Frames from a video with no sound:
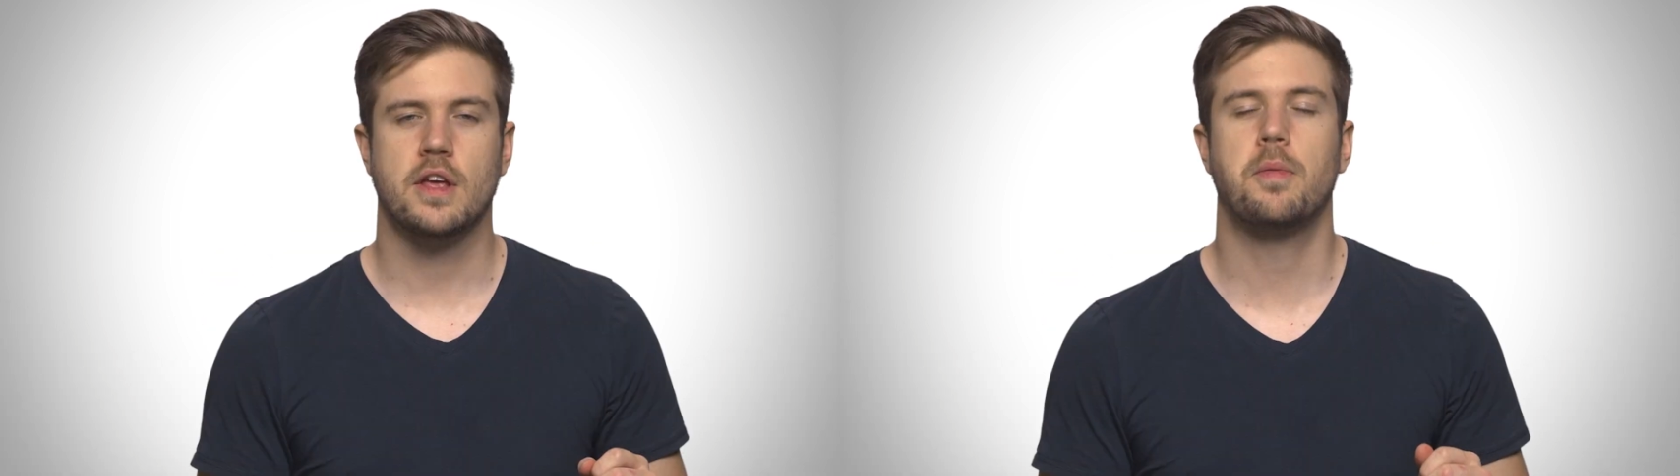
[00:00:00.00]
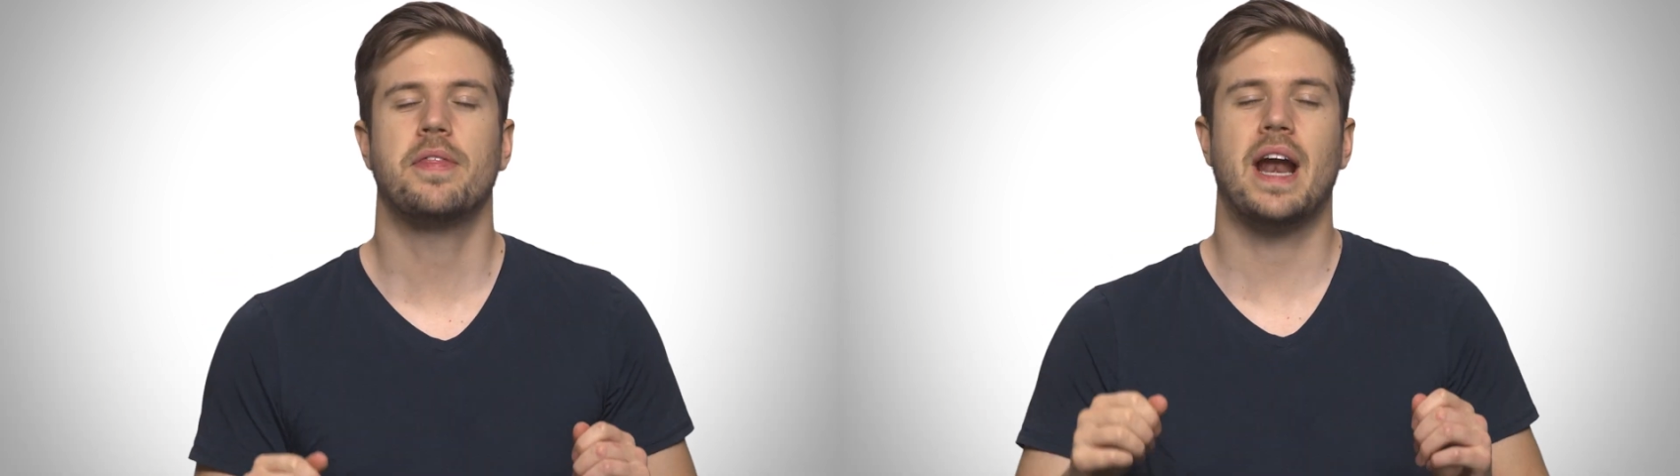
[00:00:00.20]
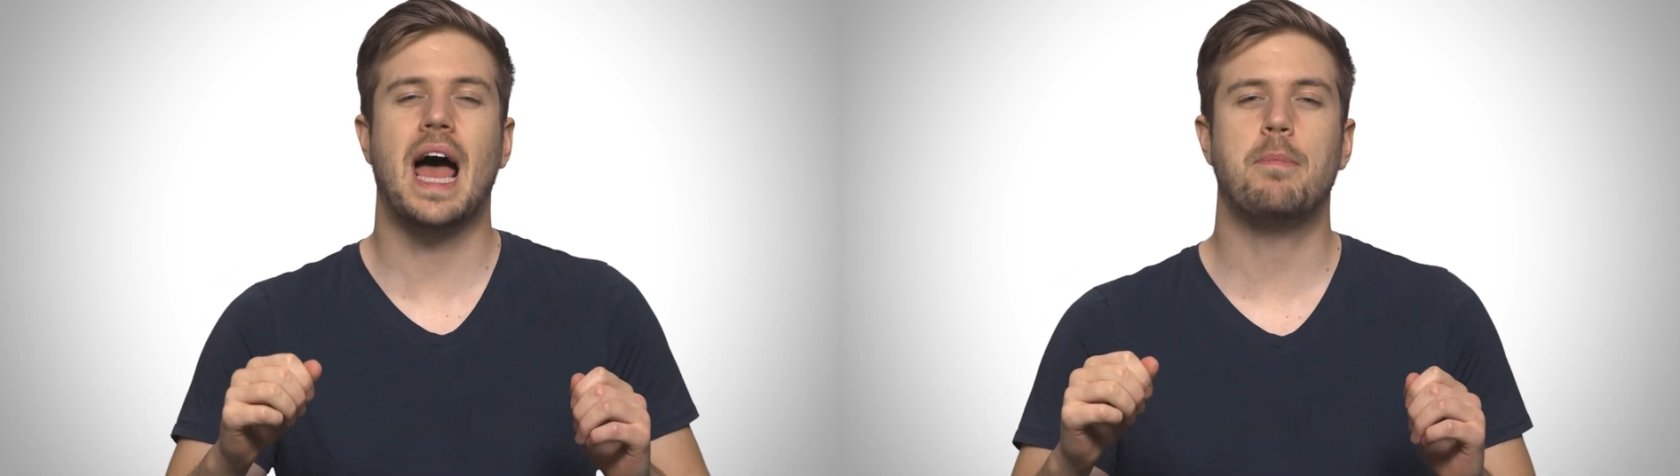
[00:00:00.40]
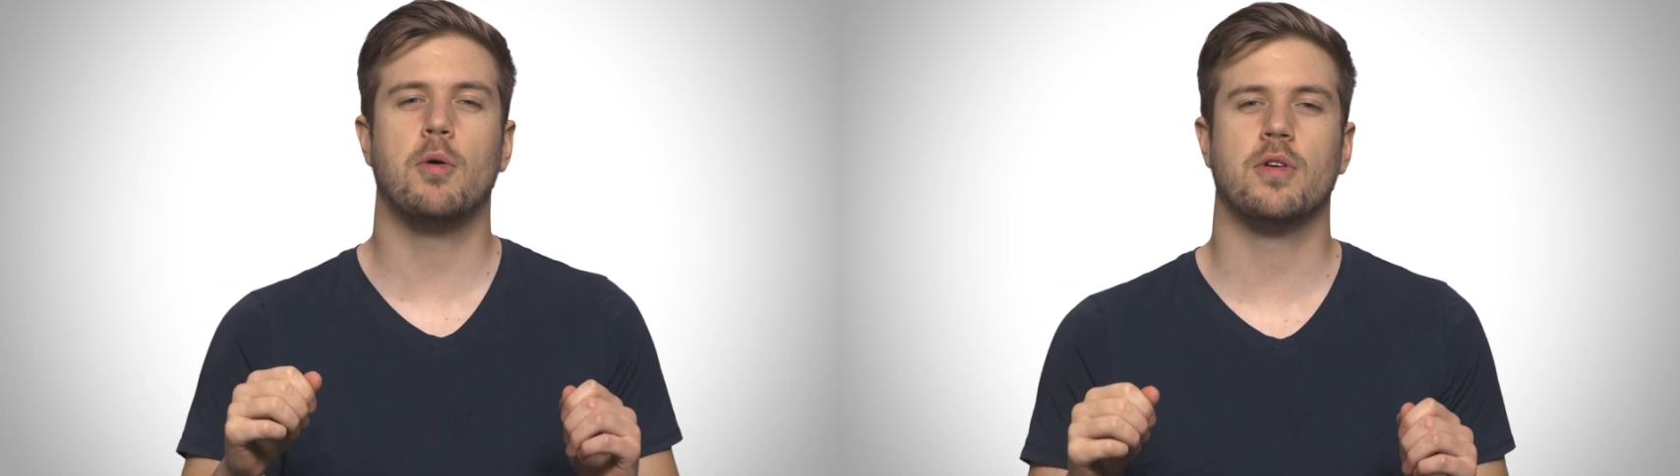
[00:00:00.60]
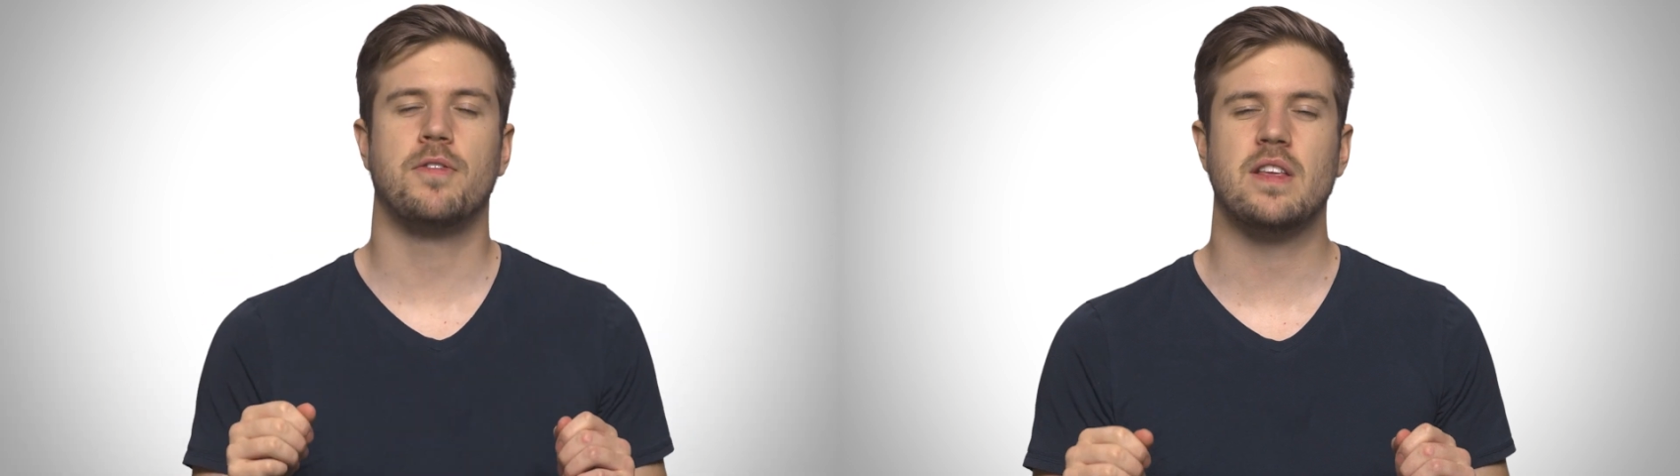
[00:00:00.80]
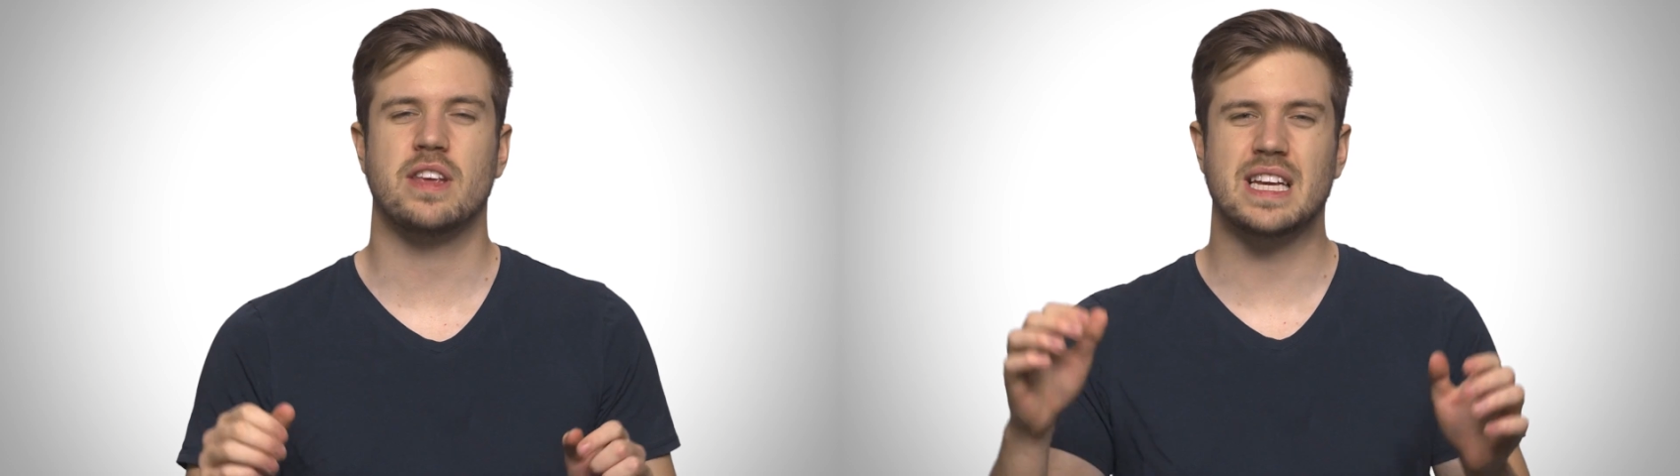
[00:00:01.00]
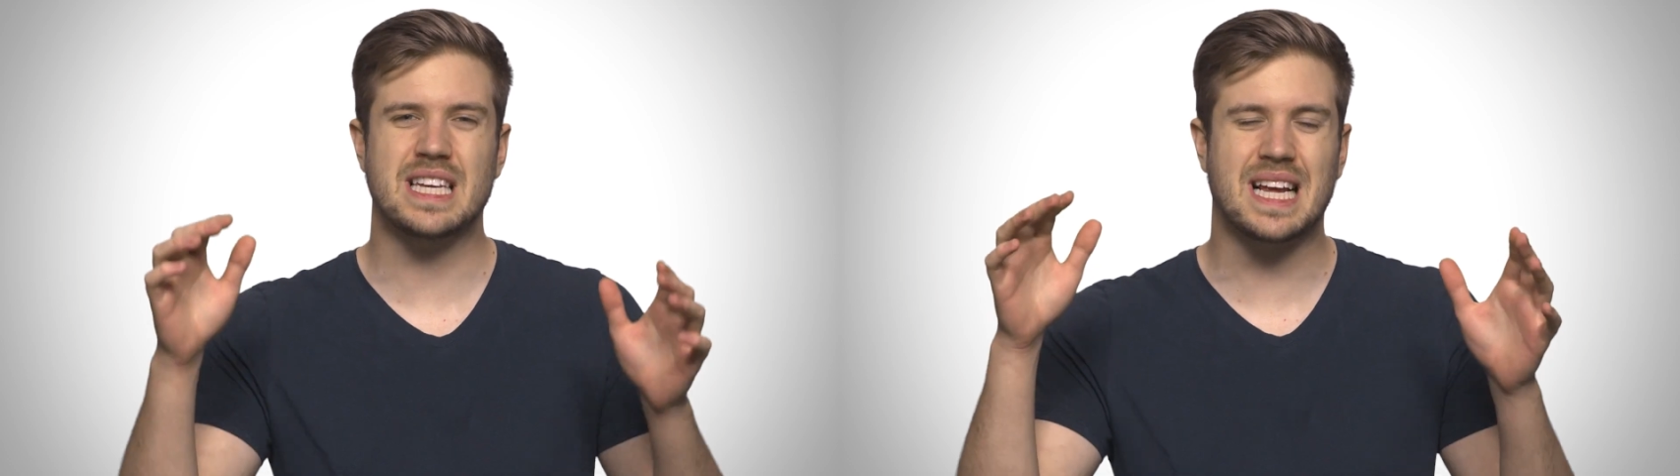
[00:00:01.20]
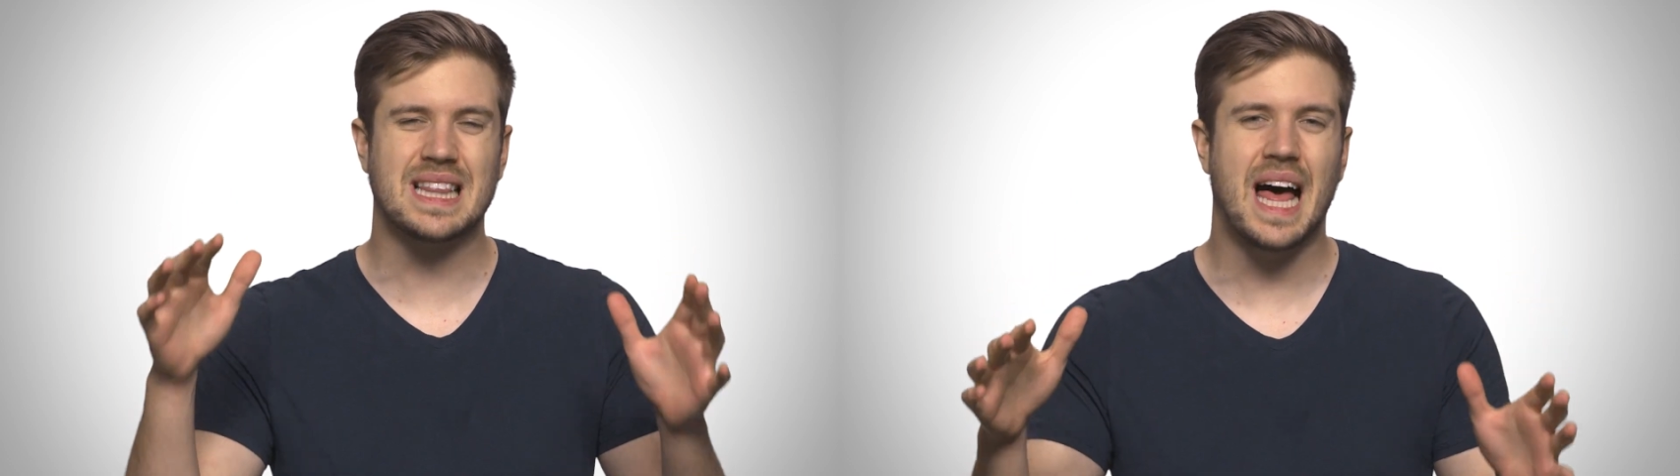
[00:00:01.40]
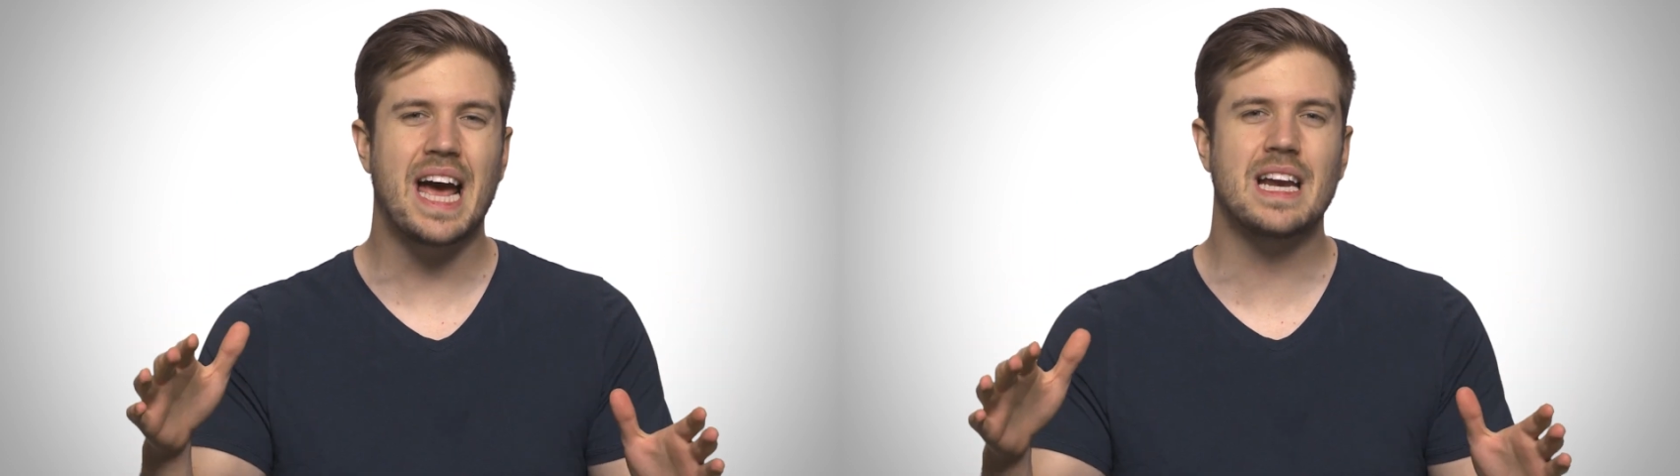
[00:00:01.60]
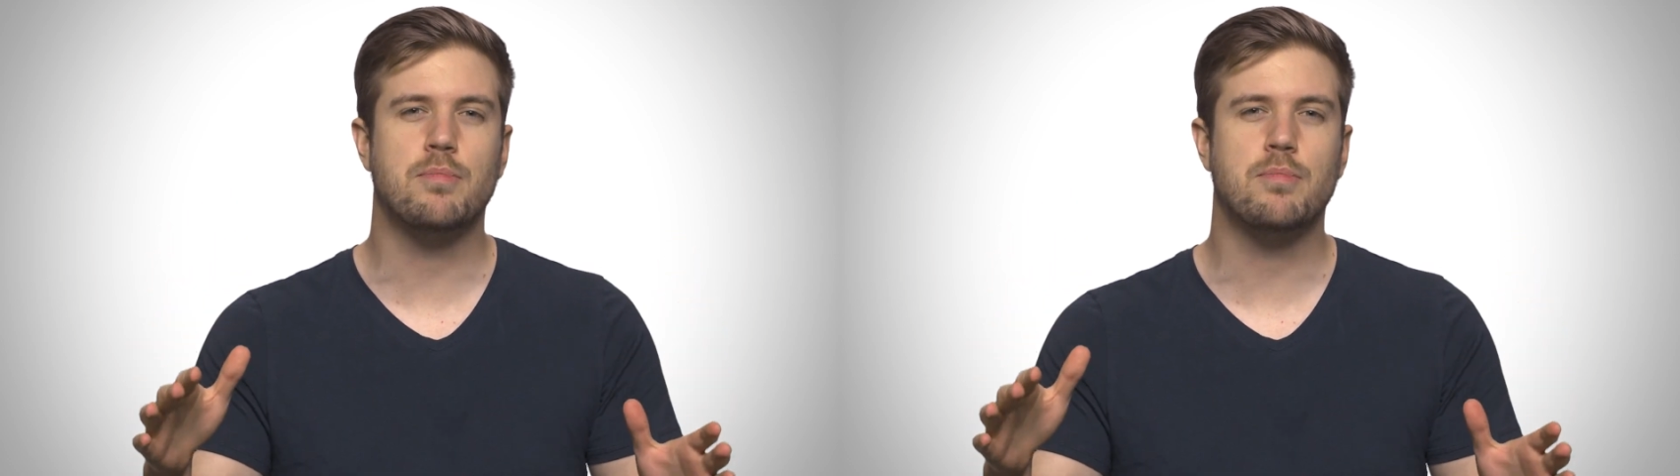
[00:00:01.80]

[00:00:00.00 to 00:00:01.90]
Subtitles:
This meant that Apple was facing a decline